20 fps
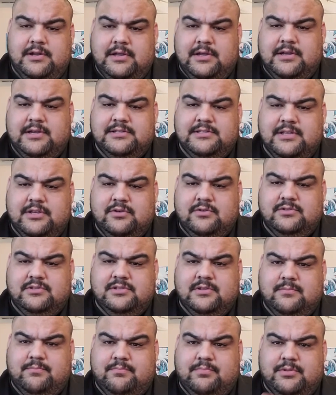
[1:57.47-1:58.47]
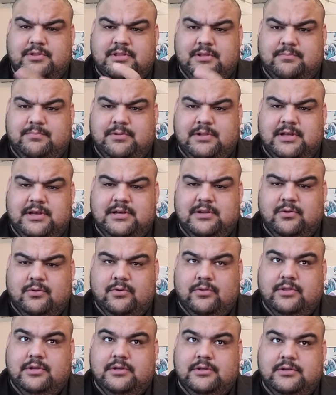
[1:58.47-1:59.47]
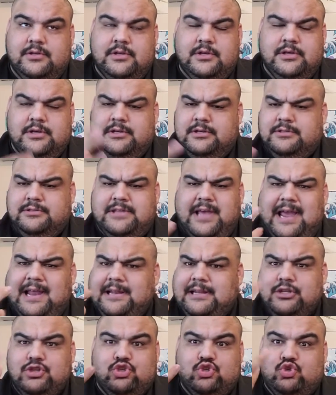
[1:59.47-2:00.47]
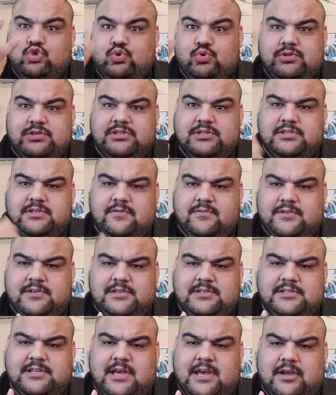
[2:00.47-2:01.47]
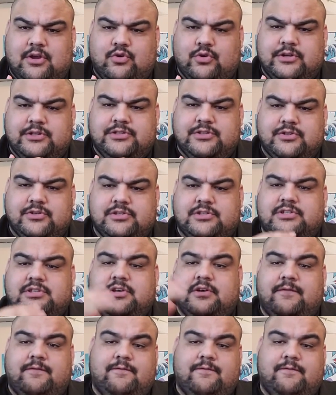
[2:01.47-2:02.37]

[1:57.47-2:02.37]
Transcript: because they use the the blood or the alien juices of these creatures to